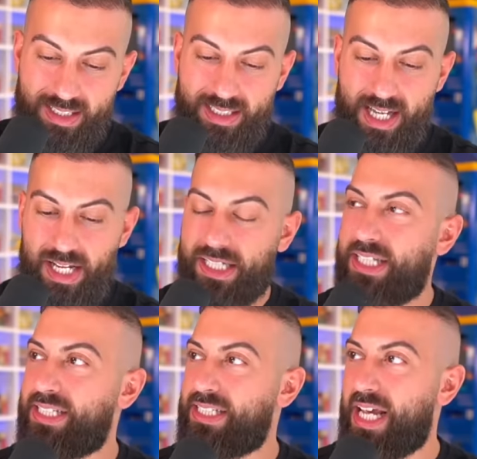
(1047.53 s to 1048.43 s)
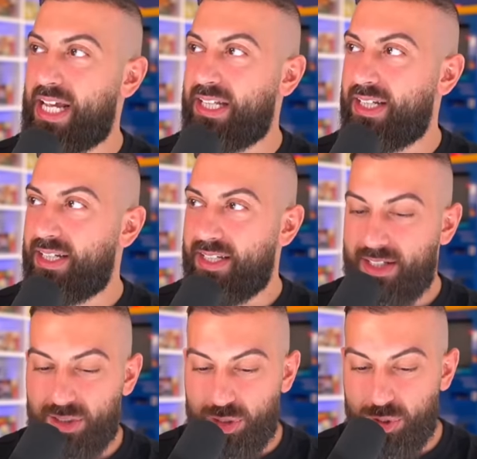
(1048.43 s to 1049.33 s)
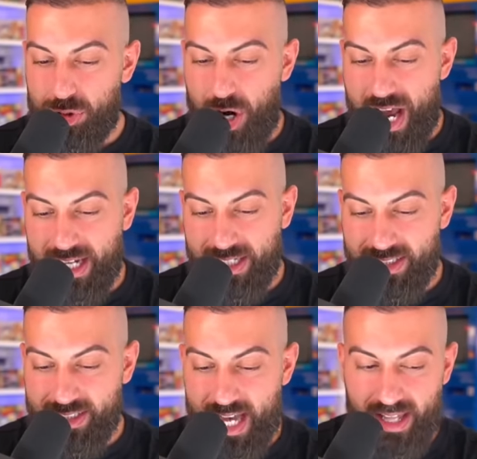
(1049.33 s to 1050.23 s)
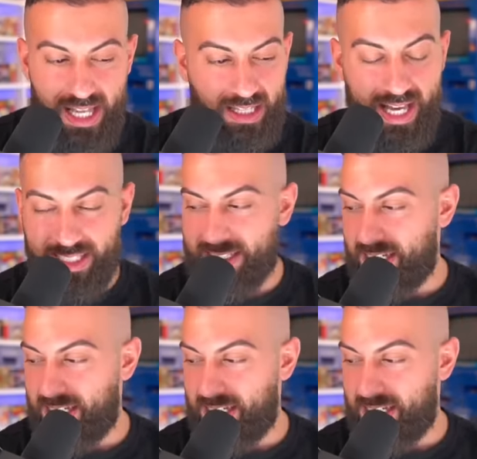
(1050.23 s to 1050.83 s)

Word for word: This is actually insane. The two dragons out of that last